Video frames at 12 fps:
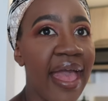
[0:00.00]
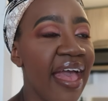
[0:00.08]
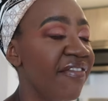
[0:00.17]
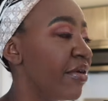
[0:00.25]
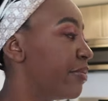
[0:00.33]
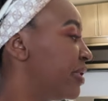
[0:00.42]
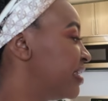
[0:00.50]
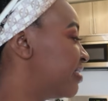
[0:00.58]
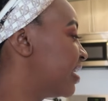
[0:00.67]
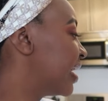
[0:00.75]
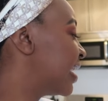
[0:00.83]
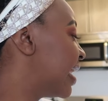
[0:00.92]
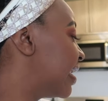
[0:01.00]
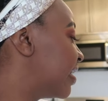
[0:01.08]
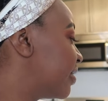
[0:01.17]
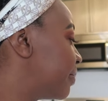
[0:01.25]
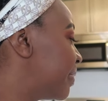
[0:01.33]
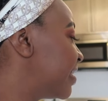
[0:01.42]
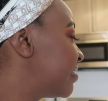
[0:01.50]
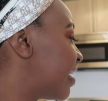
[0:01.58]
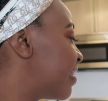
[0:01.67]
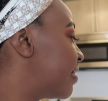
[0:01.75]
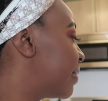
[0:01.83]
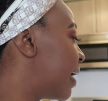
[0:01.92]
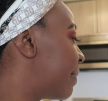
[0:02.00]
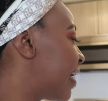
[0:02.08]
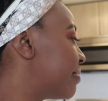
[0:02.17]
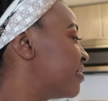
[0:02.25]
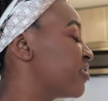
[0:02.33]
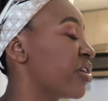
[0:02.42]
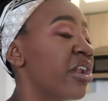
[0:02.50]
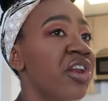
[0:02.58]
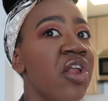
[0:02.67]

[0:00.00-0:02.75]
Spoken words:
have a meeting in a little bit, but I'm just going to